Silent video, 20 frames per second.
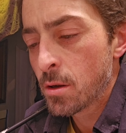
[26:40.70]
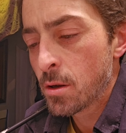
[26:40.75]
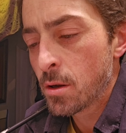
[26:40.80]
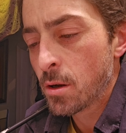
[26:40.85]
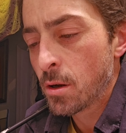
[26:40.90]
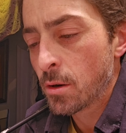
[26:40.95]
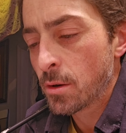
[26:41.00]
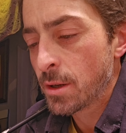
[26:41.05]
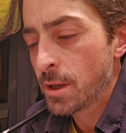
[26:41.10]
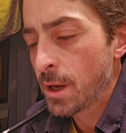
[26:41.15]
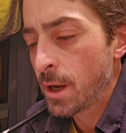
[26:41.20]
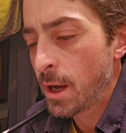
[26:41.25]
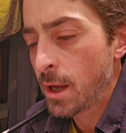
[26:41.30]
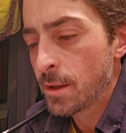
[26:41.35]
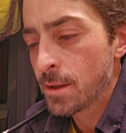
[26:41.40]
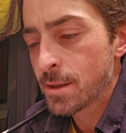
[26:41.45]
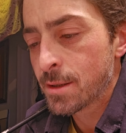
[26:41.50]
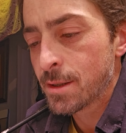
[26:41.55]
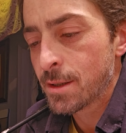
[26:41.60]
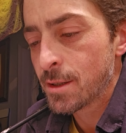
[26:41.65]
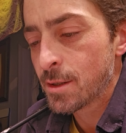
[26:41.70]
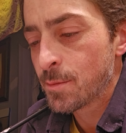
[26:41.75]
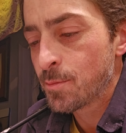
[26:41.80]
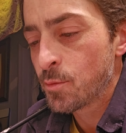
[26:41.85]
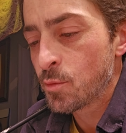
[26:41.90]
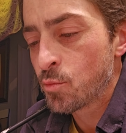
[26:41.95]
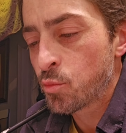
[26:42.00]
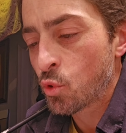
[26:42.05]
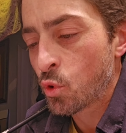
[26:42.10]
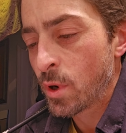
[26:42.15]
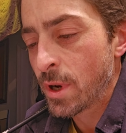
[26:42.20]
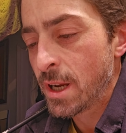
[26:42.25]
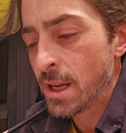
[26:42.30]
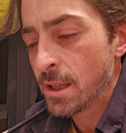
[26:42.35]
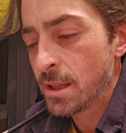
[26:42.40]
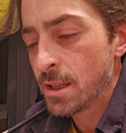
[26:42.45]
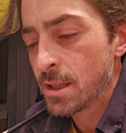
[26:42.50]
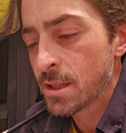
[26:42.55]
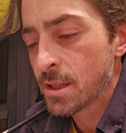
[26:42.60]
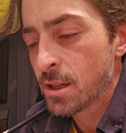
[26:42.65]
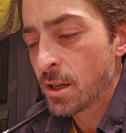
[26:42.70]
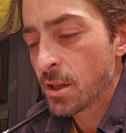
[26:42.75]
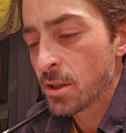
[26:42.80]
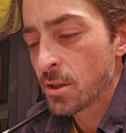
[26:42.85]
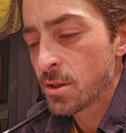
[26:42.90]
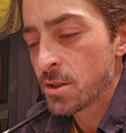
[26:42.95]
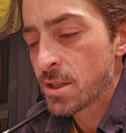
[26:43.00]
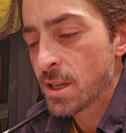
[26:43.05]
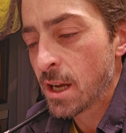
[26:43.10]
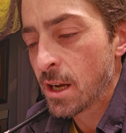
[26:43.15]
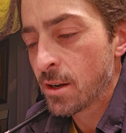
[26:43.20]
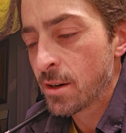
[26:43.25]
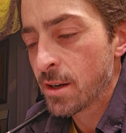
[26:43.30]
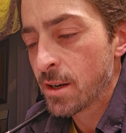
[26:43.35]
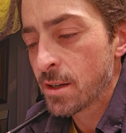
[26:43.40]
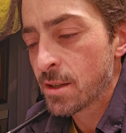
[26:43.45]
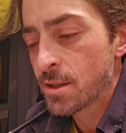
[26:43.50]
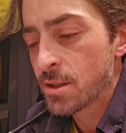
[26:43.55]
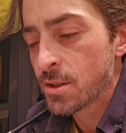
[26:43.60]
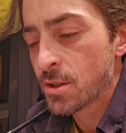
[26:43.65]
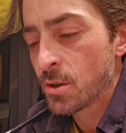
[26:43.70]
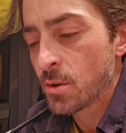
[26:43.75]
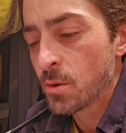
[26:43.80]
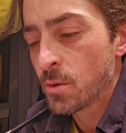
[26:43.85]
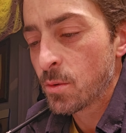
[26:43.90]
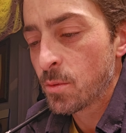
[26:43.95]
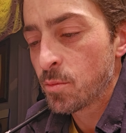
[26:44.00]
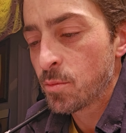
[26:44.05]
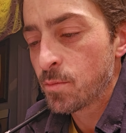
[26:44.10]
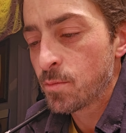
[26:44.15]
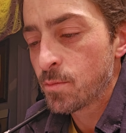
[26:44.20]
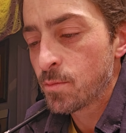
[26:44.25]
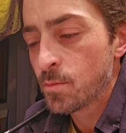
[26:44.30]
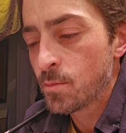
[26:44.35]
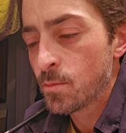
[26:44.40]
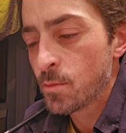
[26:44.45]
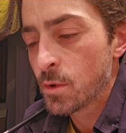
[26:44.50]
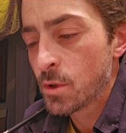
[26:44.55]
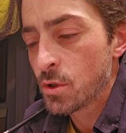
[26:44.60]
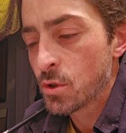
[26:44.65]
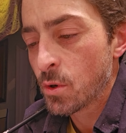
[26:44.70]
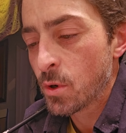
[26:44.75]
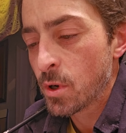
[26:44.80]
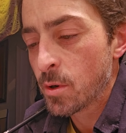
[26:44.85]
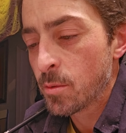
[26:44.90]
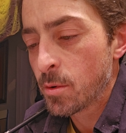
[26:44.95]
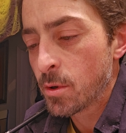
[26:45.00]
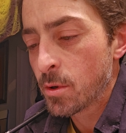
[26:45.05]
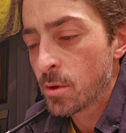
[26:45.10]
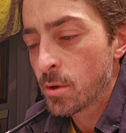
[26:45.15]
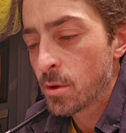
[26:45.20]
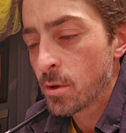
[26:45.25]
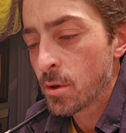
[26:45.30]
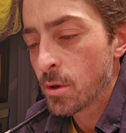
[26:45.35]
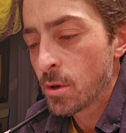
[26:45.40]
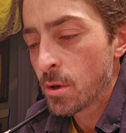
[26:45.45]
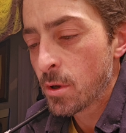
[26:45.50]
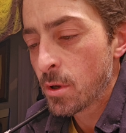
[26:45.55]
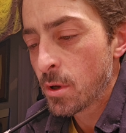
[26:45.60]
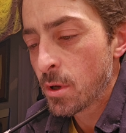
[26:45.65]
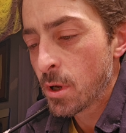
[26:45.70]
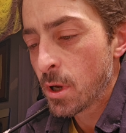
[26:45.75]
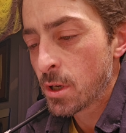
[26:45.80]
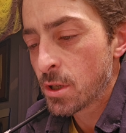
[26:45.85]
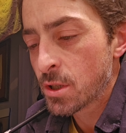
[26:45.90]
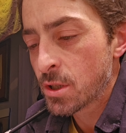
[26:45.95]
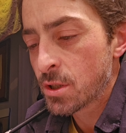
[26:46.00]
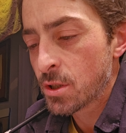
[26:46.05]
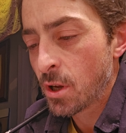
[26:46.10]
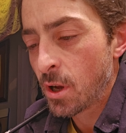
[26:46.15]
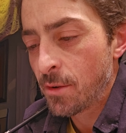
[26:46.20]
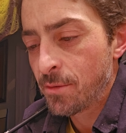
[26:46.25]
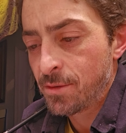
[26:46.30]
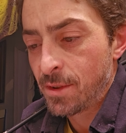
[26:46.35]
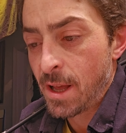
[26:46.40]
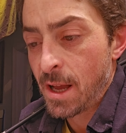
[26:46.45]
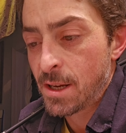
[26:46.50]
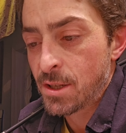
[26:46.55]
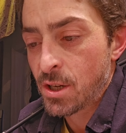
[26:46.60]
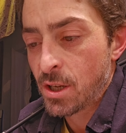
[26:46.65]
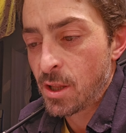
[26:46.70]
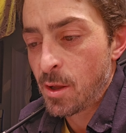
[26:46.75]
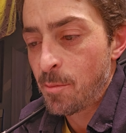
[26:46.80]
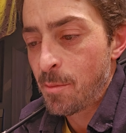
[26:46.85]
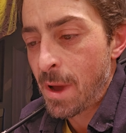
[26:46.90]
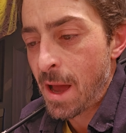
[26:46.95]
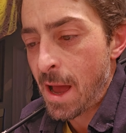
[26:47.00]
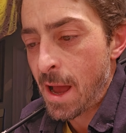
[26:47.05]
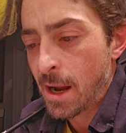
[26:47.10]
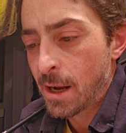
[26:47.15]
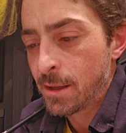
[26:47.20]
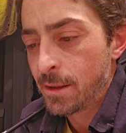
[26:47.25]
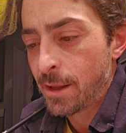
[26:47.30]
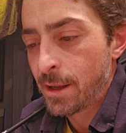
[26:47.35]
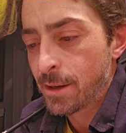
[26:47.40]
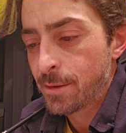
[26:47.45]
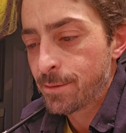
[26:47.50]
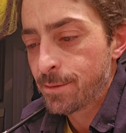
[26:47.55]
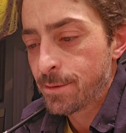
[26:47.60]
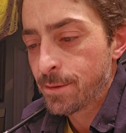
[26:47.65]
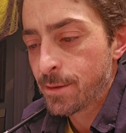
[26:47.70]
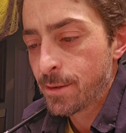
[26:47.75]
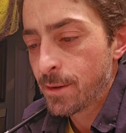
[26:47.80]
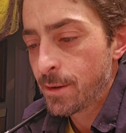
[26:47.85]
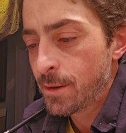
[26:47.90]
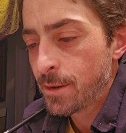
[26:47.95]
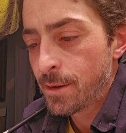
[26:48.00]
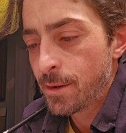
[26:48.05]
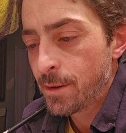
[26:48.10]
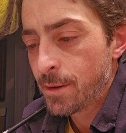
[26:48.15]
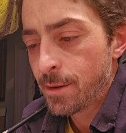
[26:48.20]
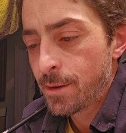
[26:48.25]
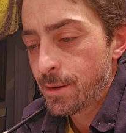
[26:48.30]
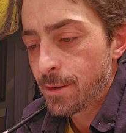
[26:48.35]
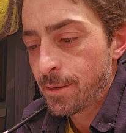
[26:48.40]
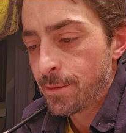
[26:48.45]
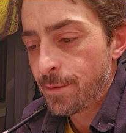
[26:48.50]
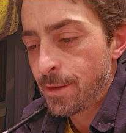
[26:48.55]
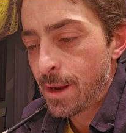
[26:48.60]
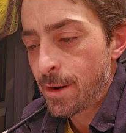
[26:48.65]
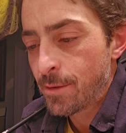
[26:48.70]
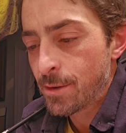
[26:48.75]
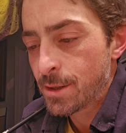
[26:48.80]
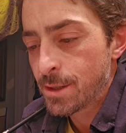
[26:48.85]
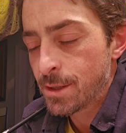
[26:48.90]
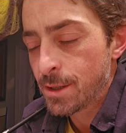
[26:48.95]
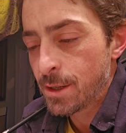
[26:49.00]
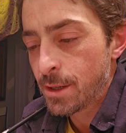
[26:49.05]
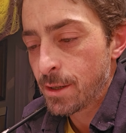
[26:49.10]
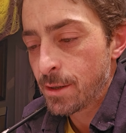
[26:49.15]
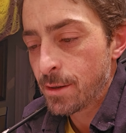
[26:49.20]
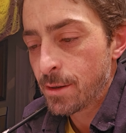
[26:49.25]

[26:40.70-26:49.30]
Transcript: Oh god, this is bringing these colors out is so enjoyable. I just saw a flash on the back like never seen.